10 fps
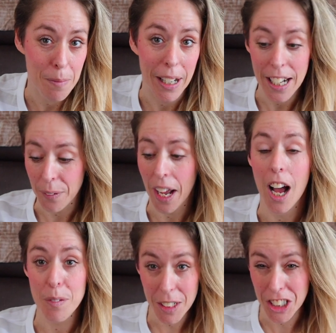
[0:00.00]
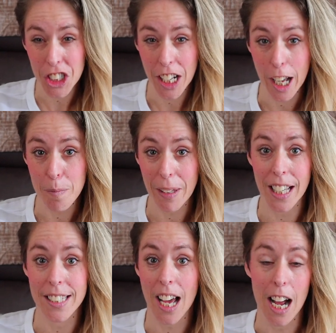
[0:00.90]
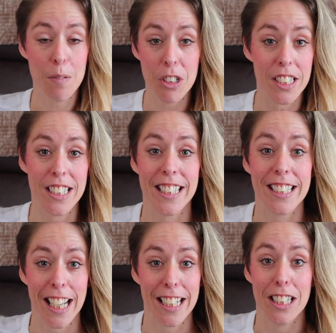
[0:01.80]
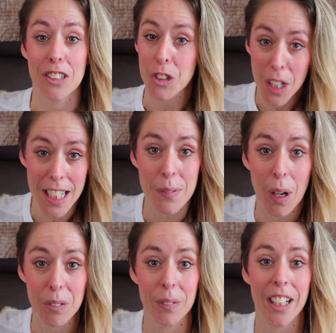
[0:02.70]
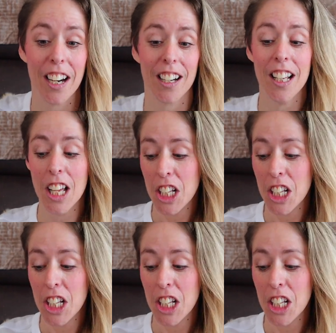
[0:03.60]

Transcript: But anyway, I'm gonna shut up because I'm just as excited as you guys probably are